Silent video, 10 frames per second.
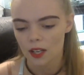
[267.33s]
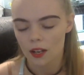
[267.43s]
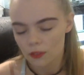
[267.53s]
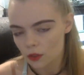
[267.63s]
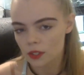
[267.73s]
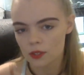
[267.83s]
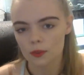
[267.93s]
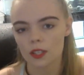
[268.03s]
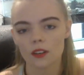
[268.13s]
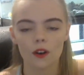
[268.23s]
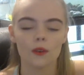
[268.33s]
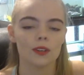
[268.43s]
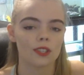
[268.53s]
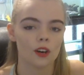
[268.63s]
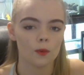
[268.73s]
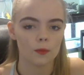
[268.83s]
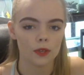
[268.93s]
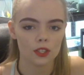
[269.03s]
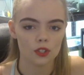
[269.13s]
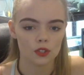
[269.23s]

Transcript: Of course, we are always open